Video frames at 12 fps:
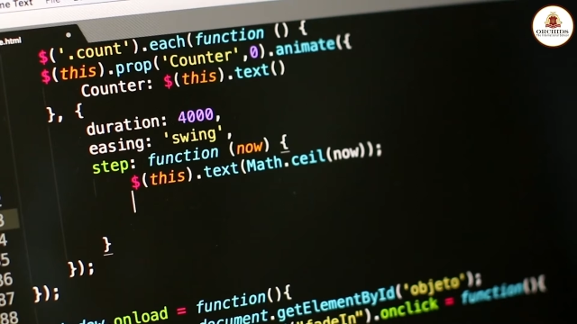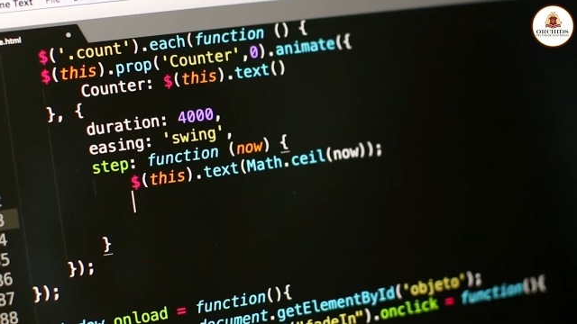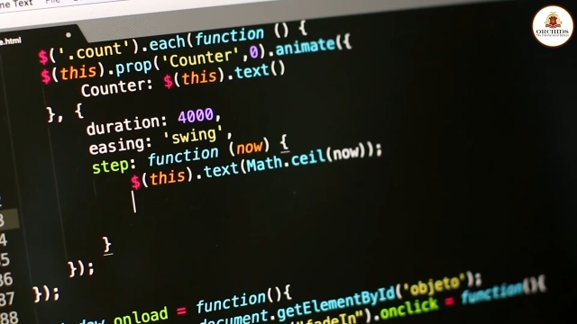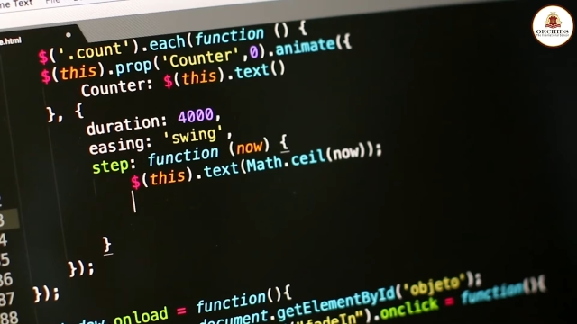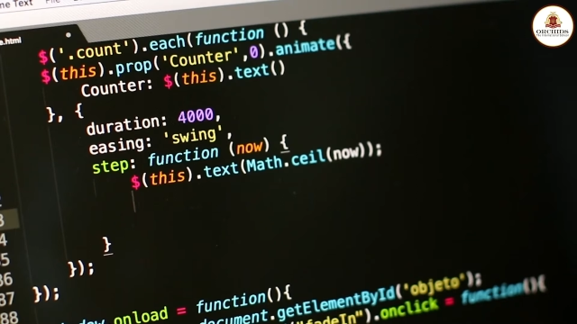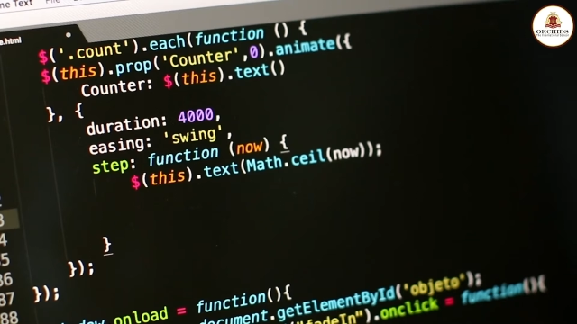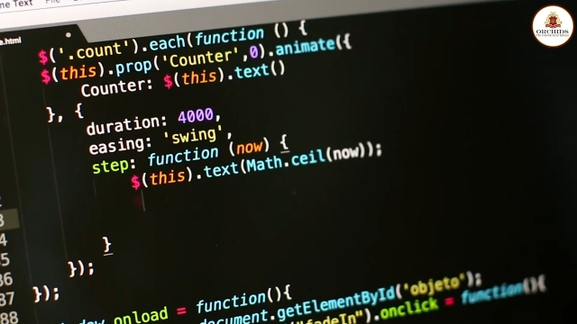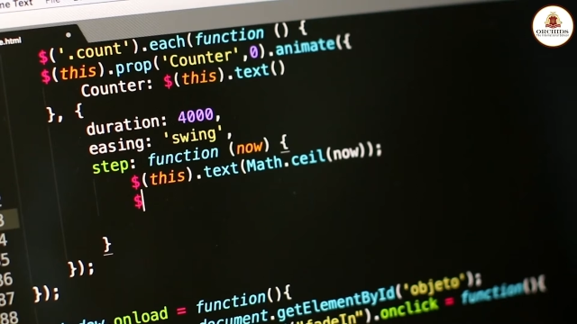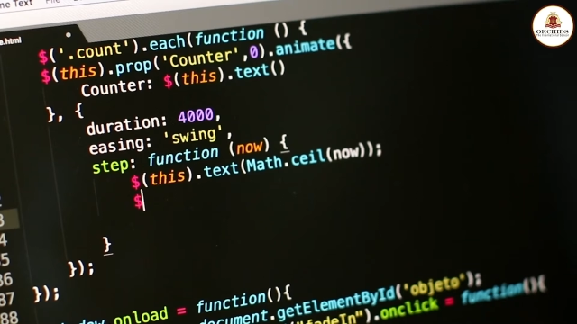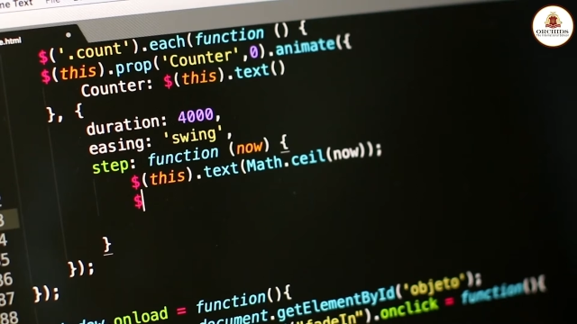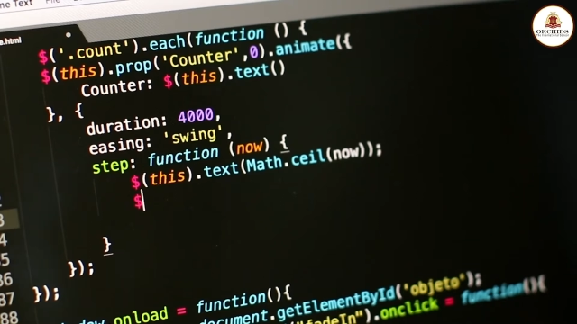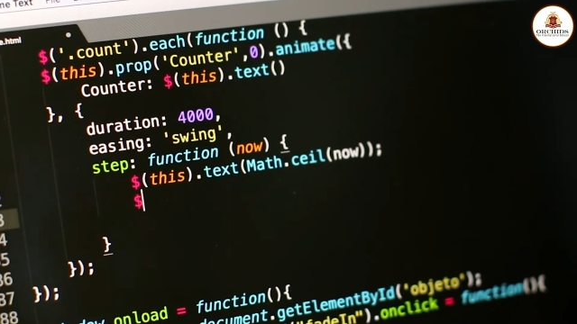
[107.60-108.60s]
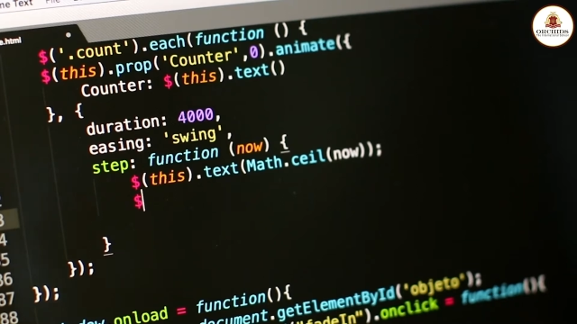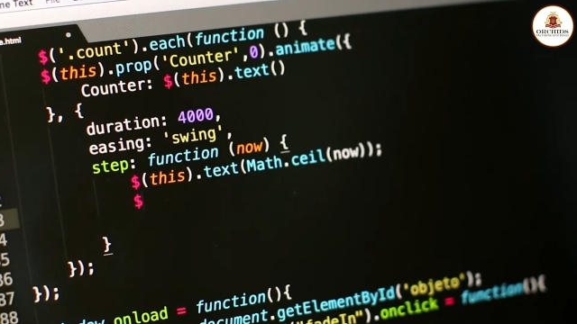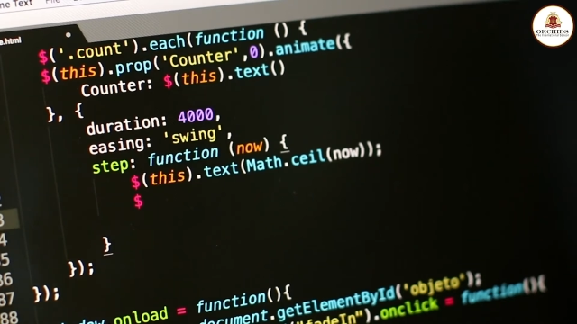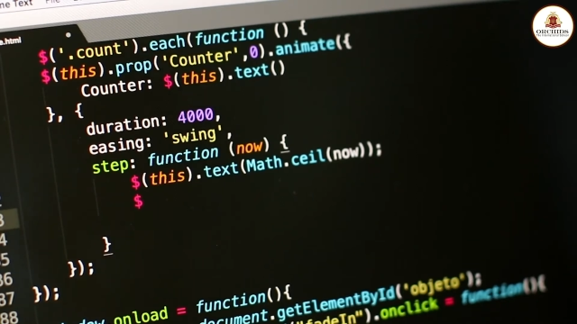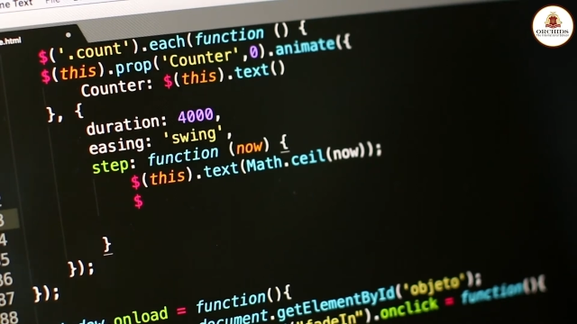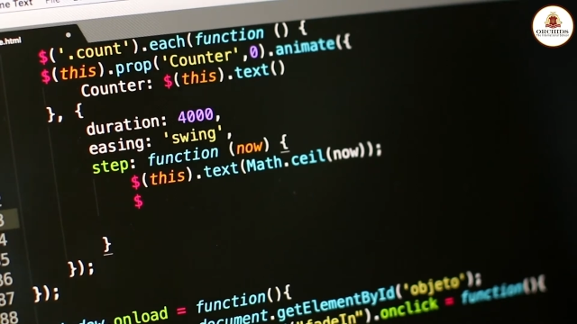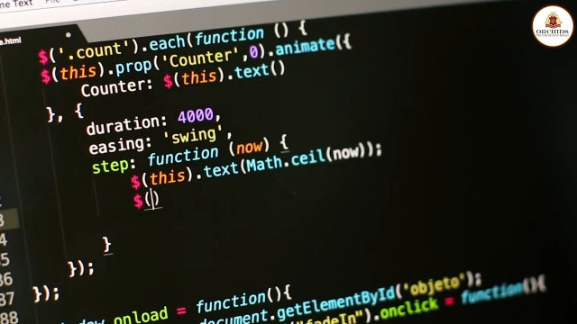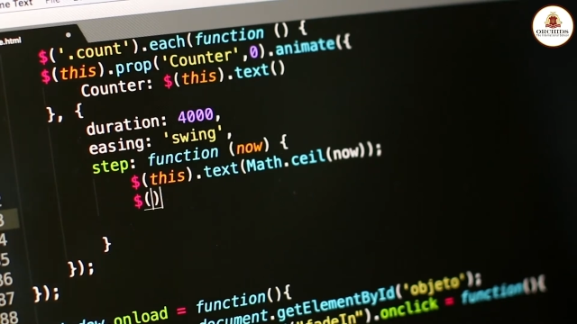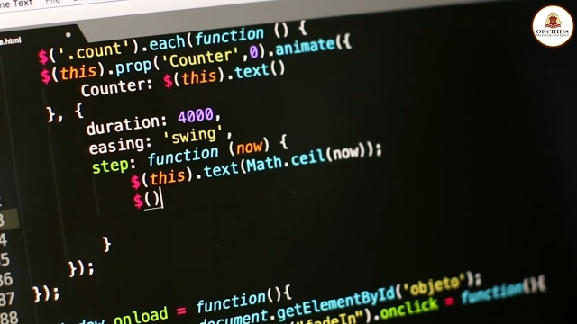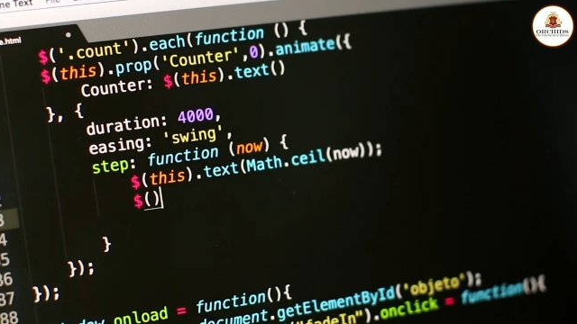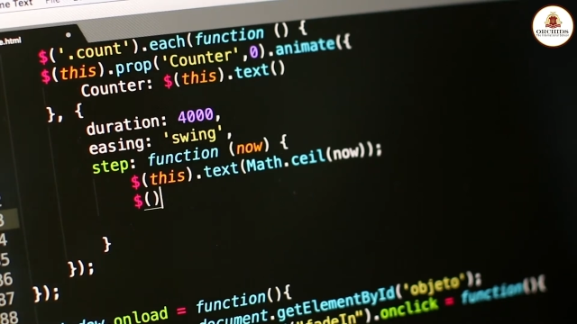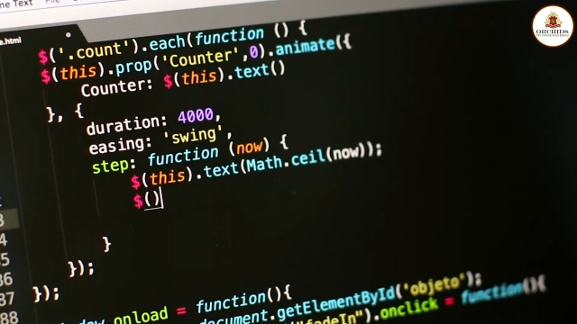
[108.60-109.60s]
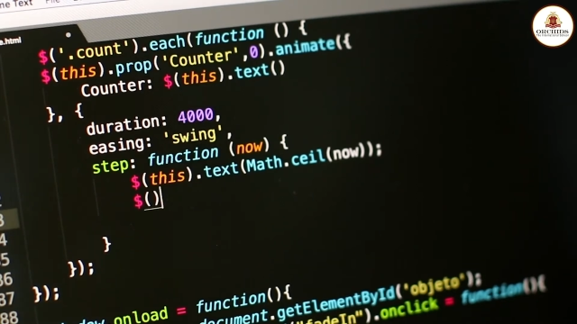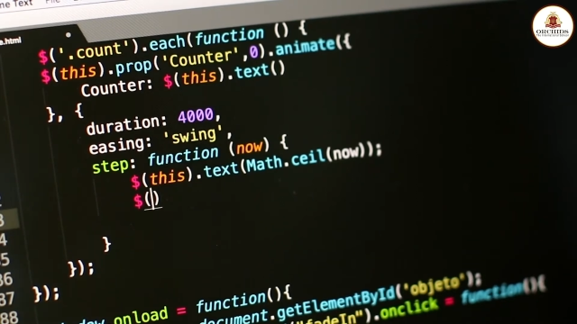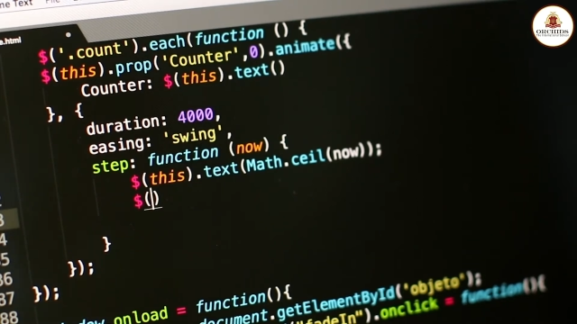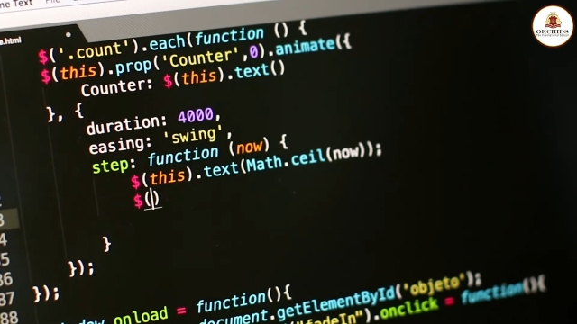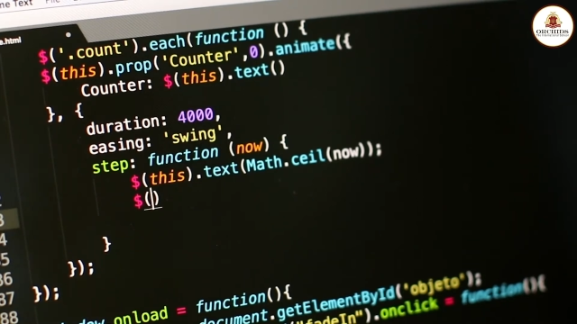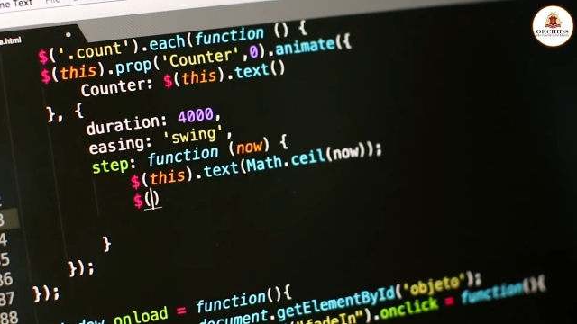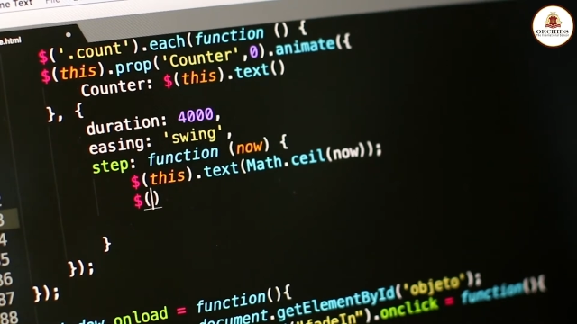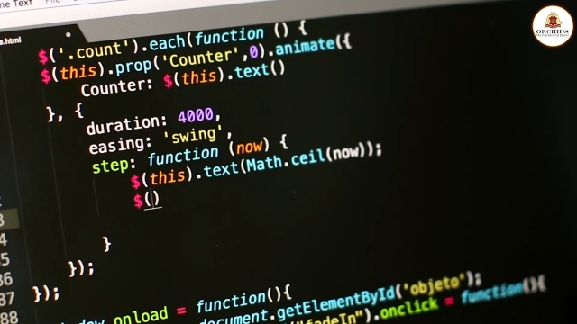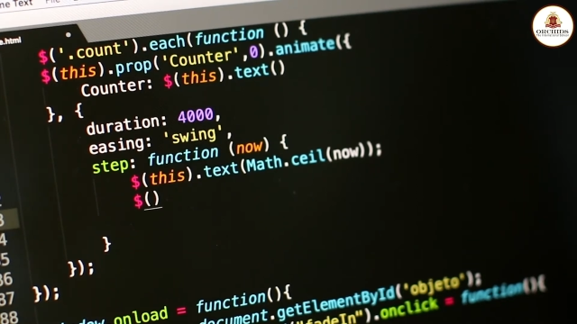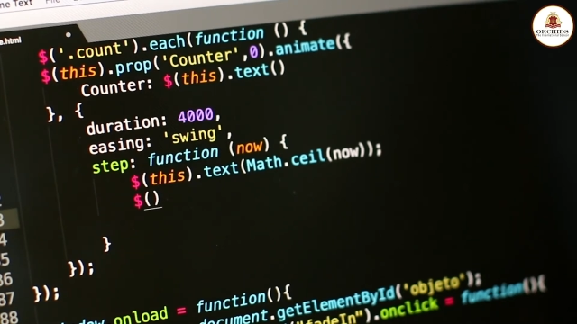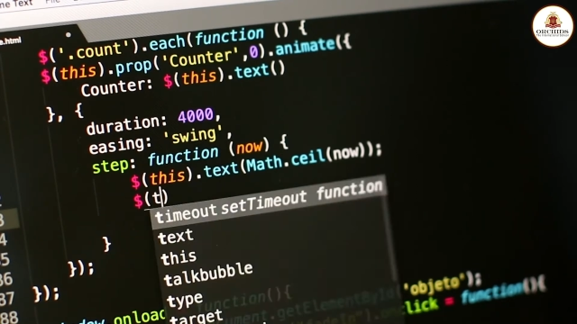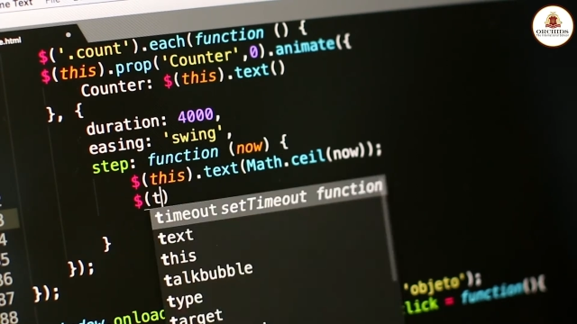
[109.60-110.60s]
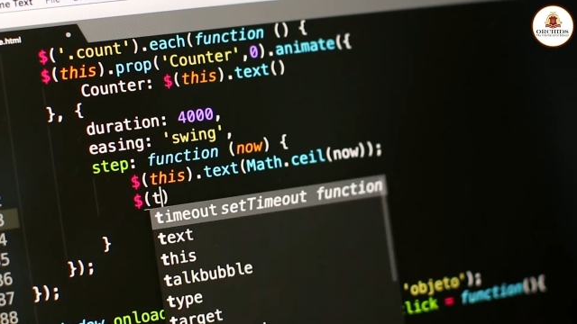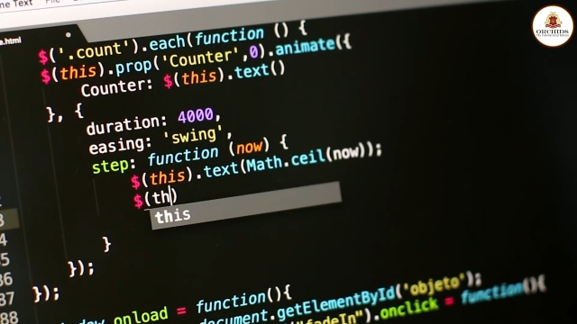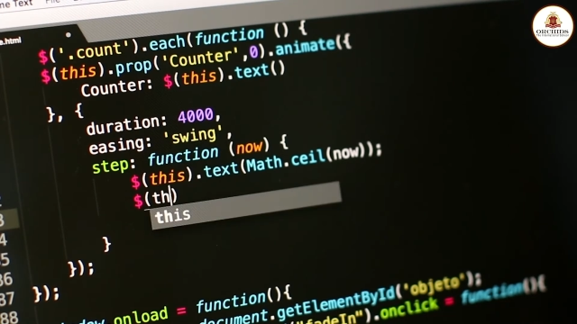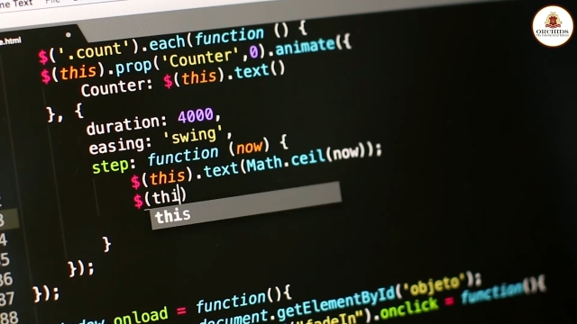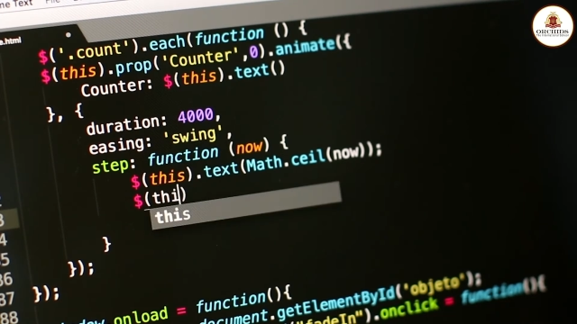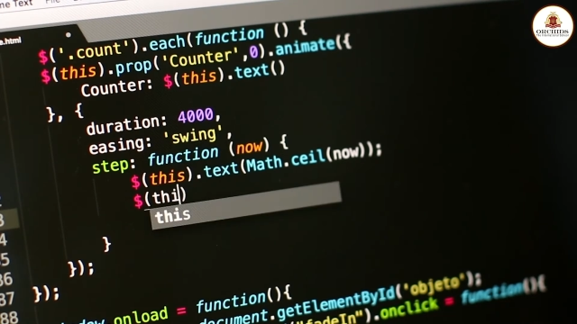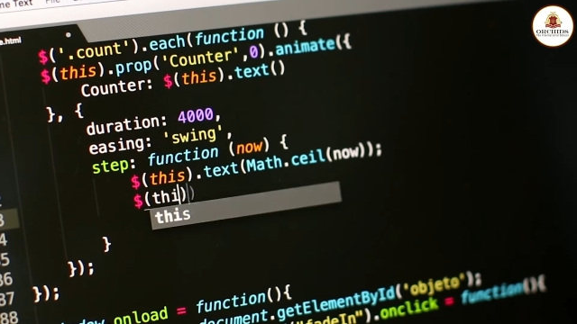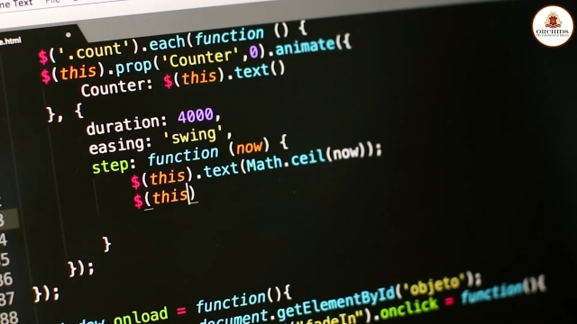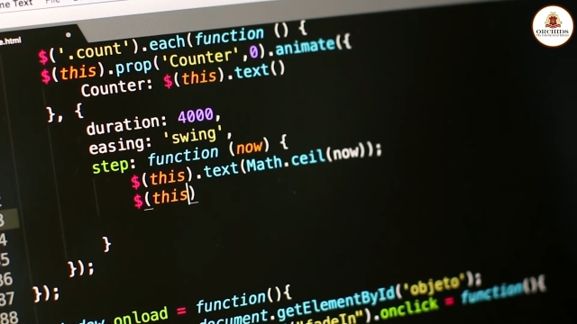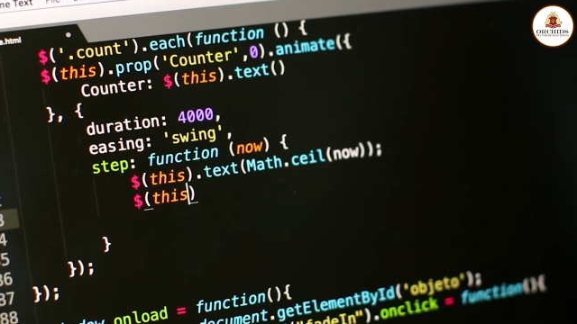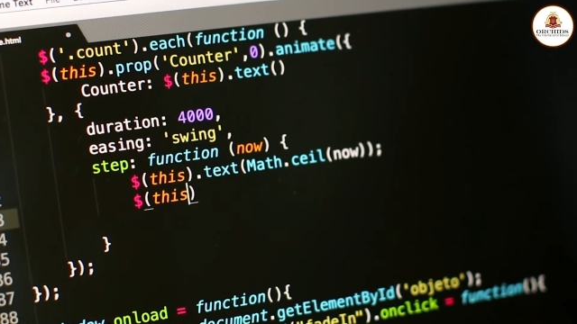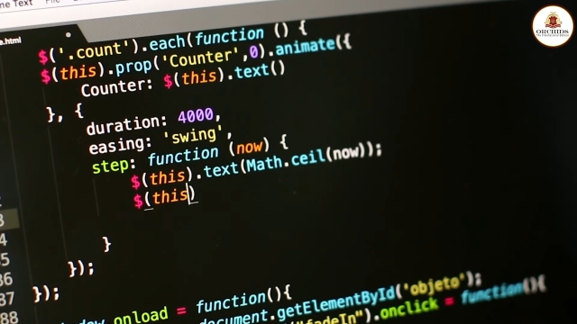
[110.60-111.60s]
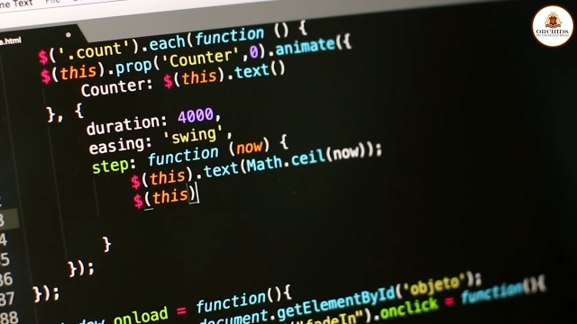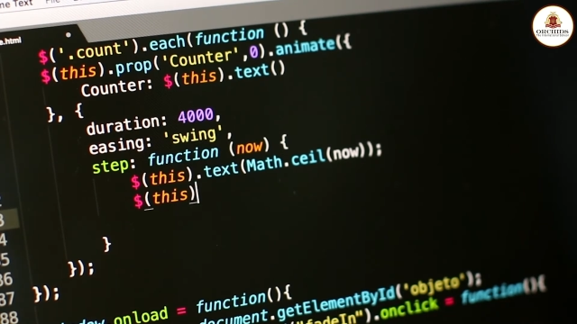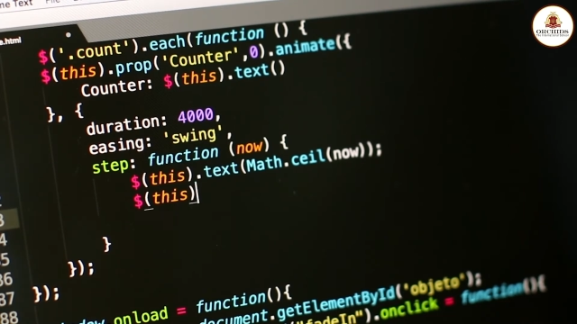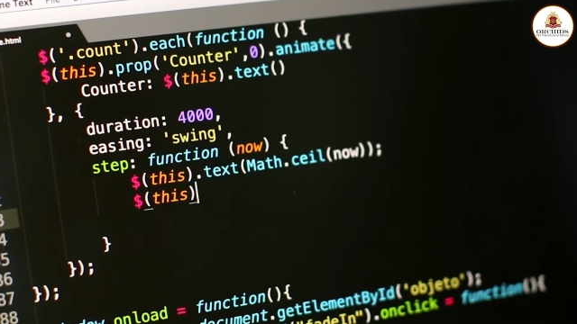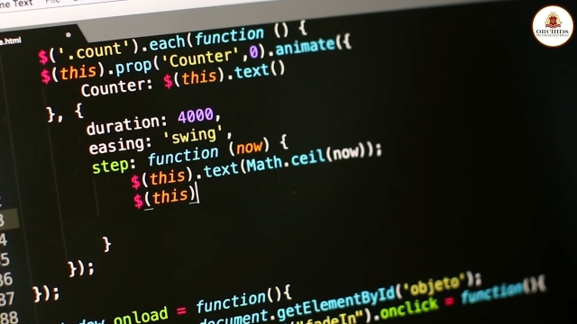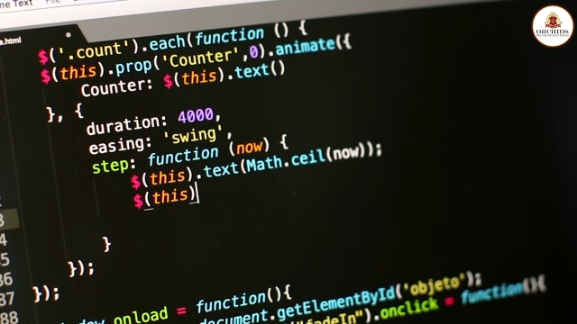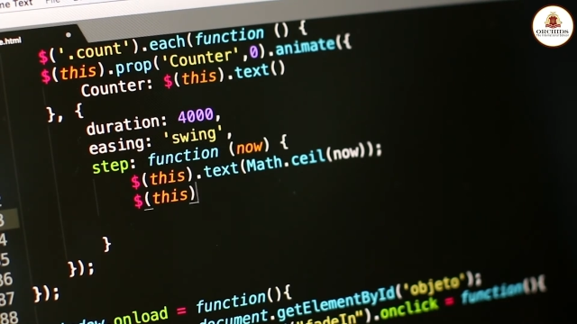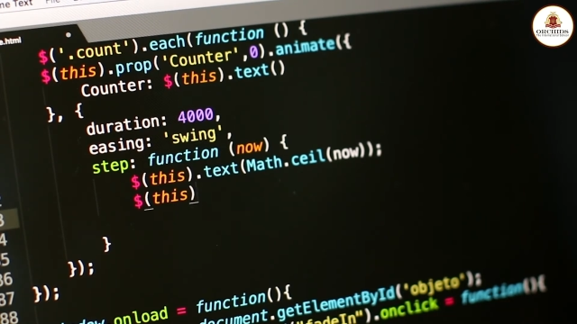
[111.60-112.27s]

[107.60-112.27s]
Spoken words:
No face is visible, so there are no lips to read.